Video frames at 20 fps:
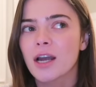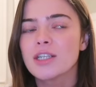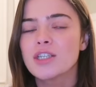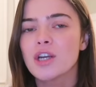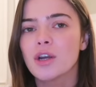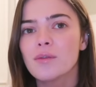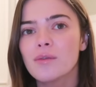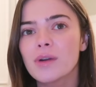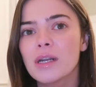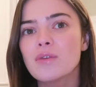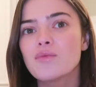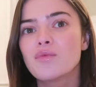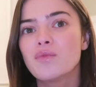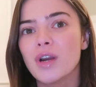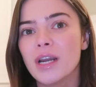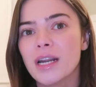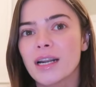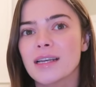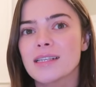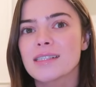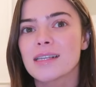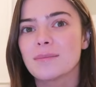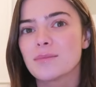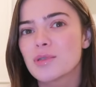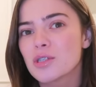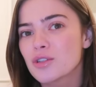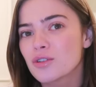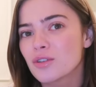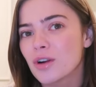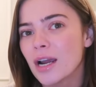I don't really realise I'm
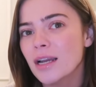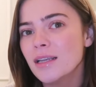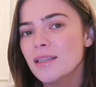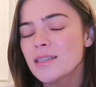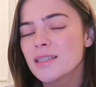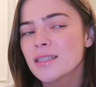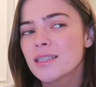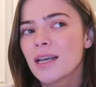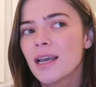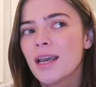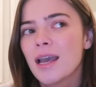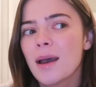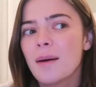stressed,